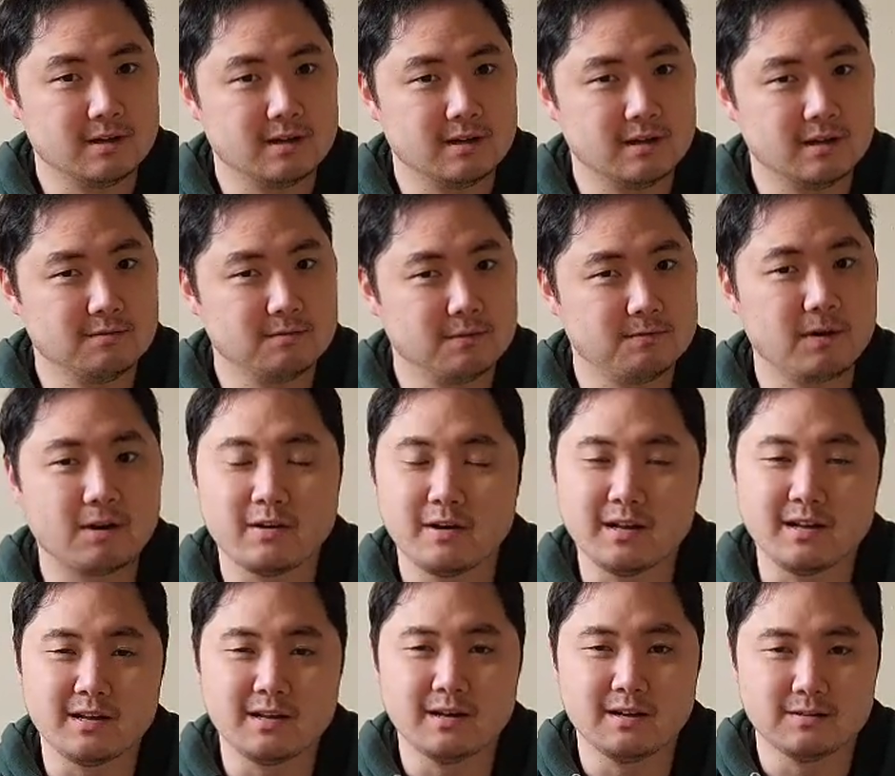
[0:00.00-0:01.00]
a
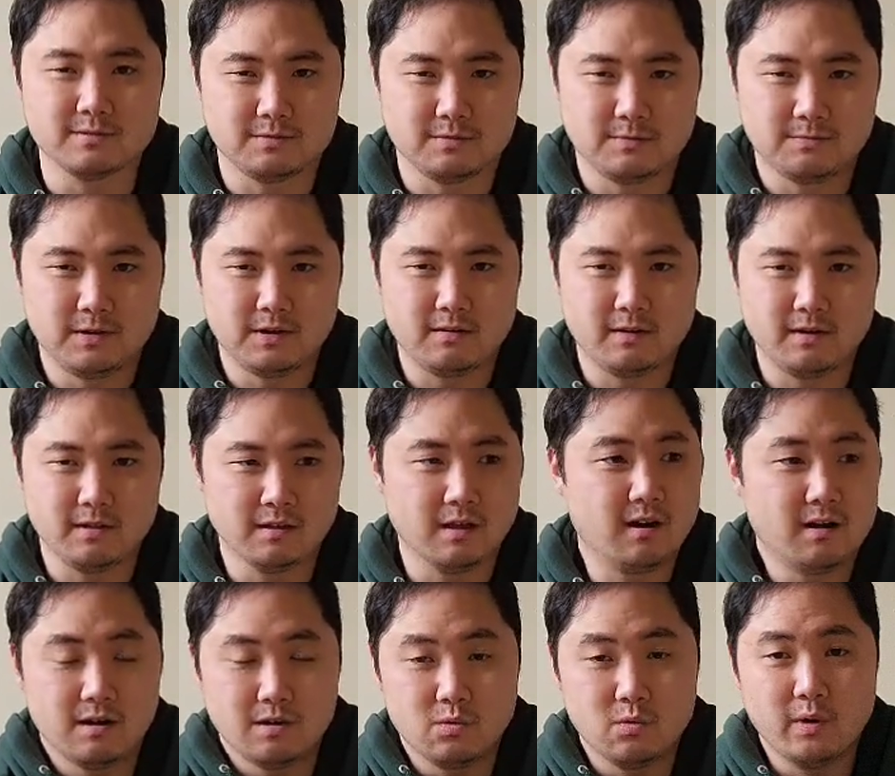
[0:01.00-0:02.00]
very
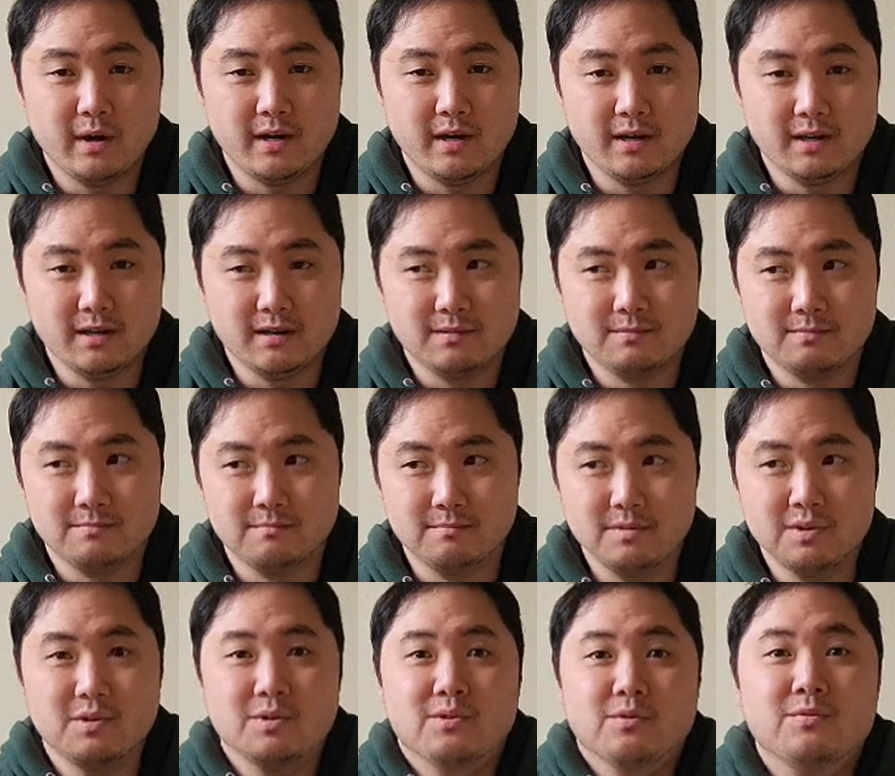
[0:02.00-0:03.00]
long waited
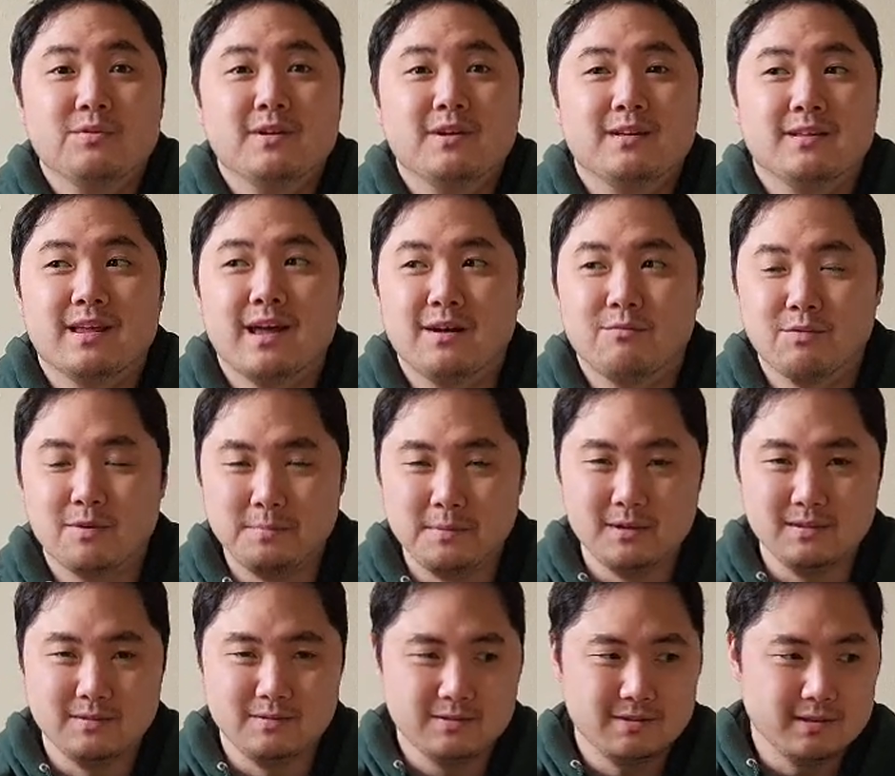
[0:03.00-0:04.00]
move that we've
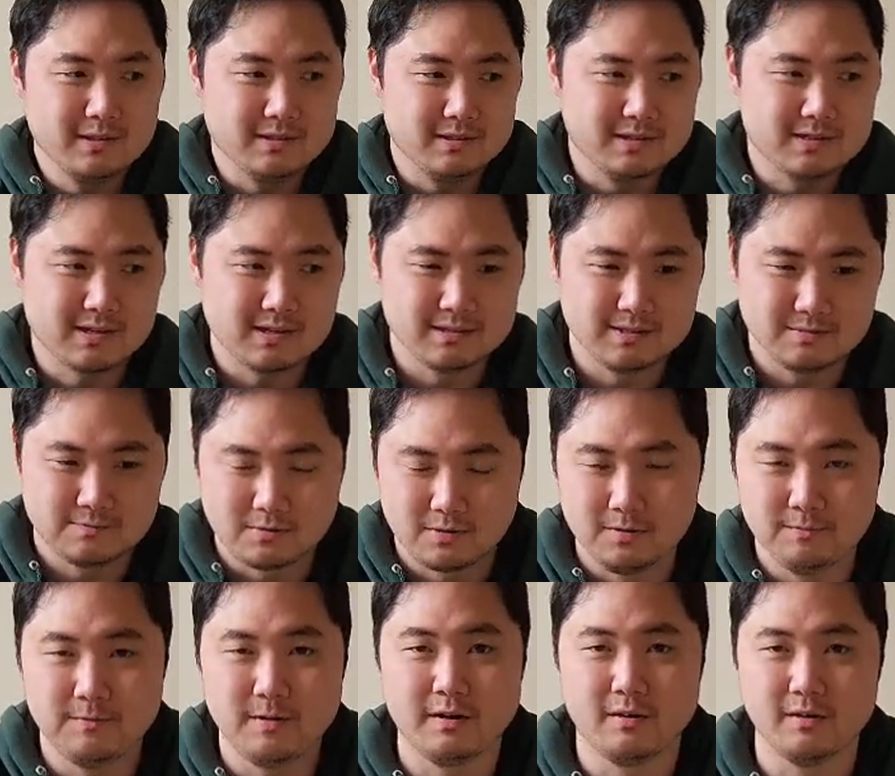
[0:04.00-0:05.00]
been discussing
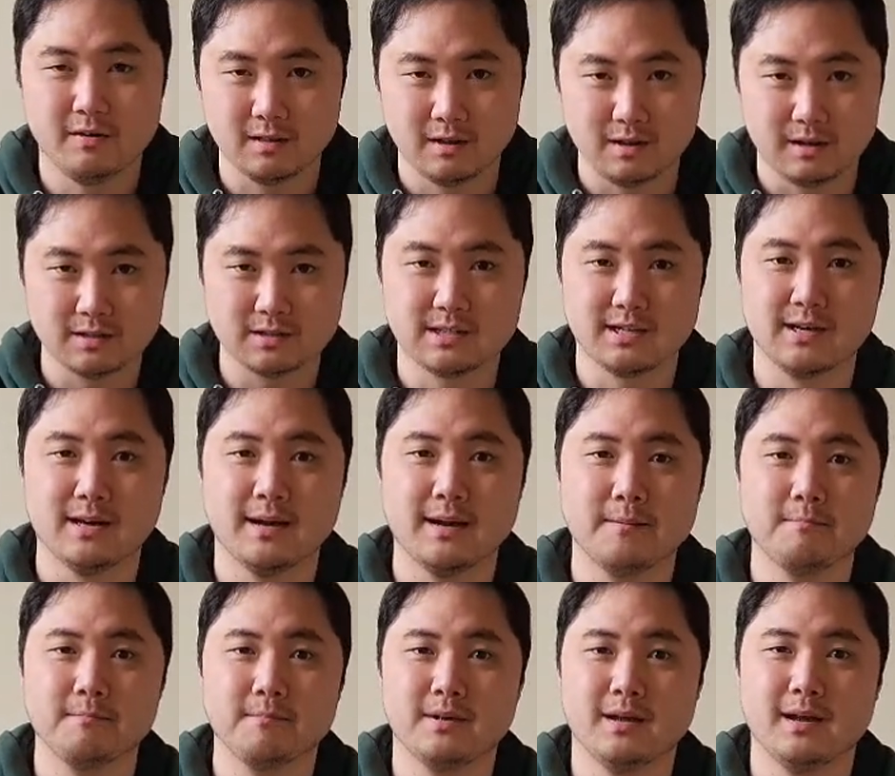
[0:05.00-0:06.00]
for a very long
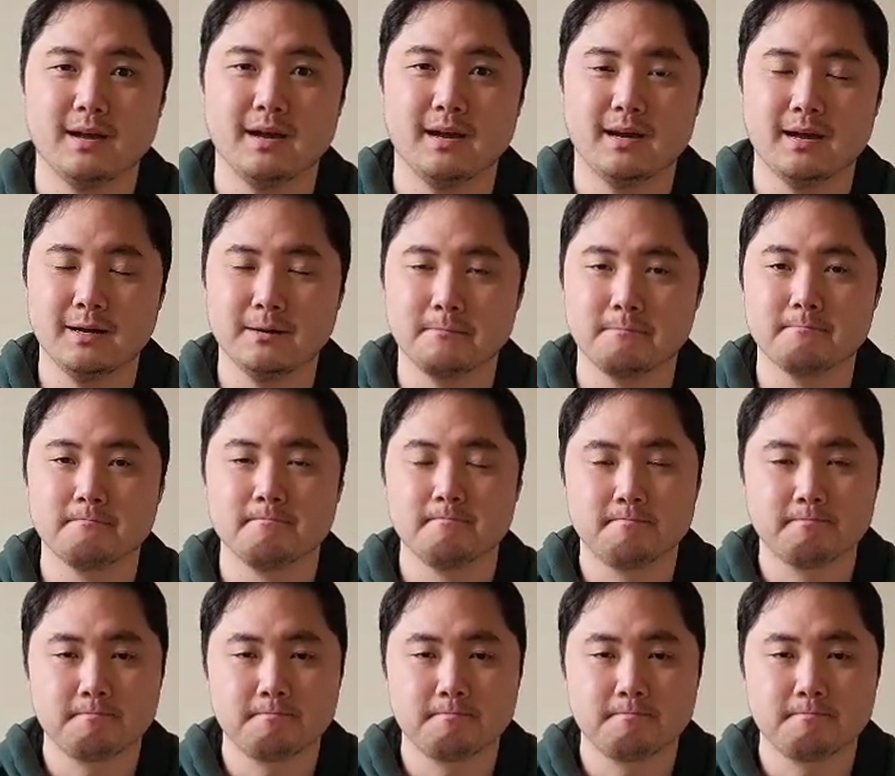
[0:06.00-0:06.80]
time. And